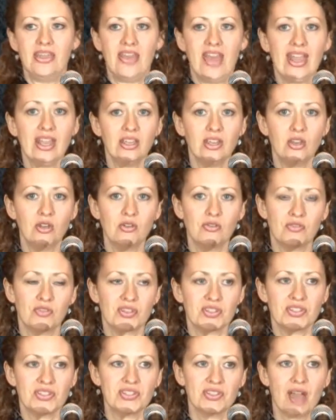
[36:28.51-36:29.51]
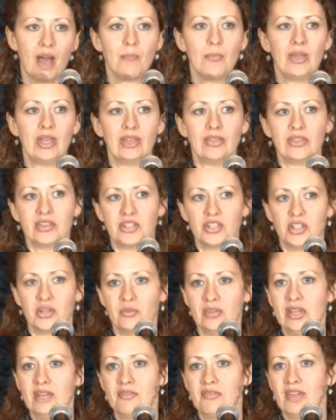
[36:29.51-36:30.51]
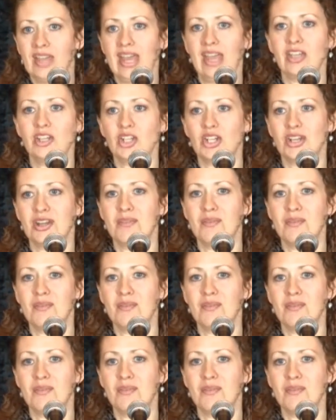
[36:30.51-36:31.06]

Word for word: Thank you for stopping the Shariafication